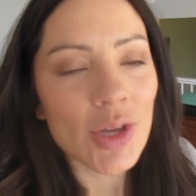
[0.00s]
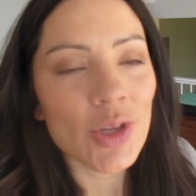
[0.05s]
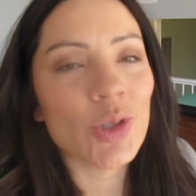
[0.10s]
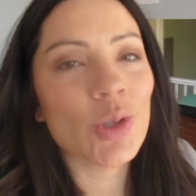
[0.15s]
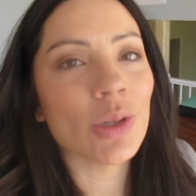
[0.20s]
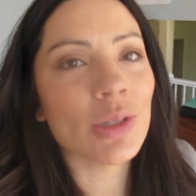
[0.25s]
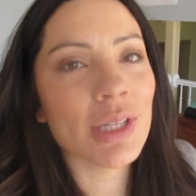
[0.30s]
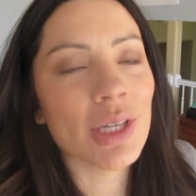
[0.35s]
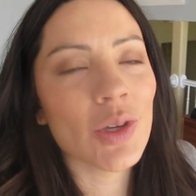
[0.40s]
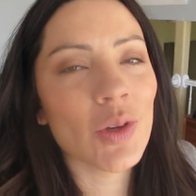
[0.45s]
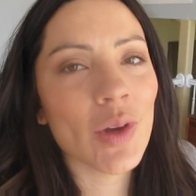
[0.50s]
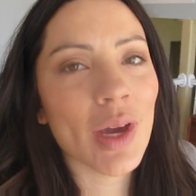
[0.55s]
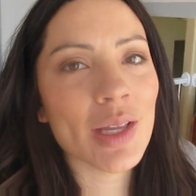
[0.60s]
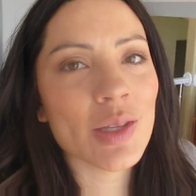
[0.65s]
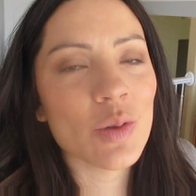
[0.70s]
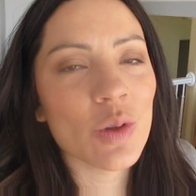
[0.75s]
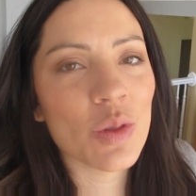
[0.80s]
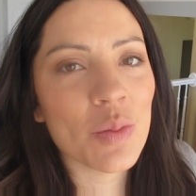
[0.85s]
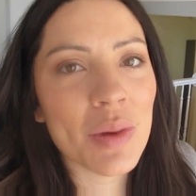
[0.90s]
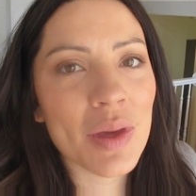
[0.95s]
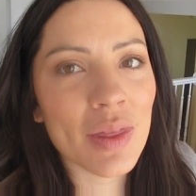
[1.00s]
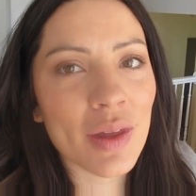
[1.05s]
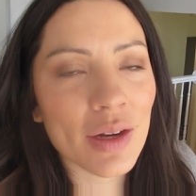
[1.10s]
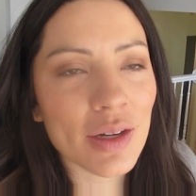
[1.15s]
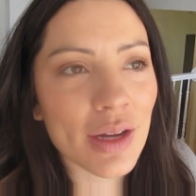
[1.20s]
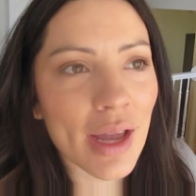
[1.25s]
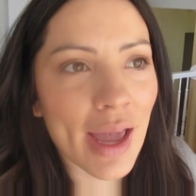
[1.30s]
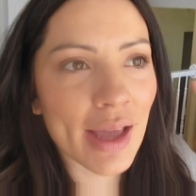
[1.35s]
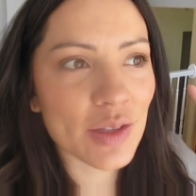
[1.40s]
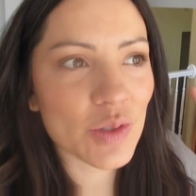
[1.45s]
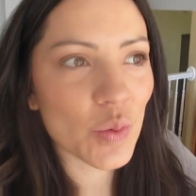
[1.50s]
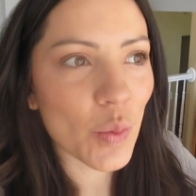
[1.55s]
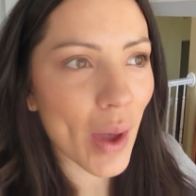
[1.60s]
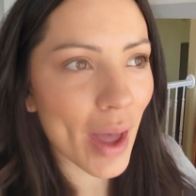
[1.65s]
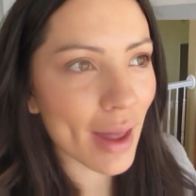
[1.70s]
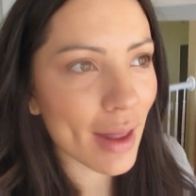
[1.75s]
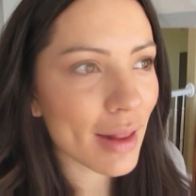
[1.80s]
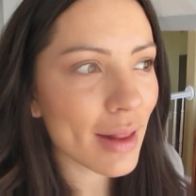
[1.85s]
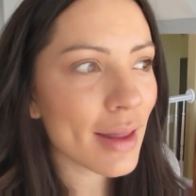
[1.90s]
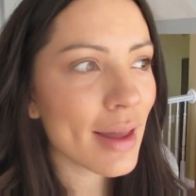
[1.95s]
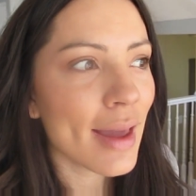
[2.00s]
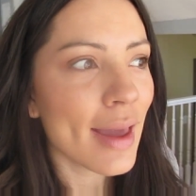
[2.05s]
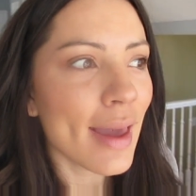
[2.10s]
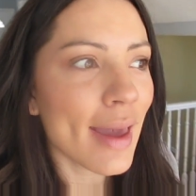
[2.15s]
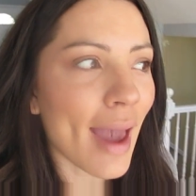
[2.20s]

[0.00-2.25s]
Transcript: So I'll take you guys with me there as well.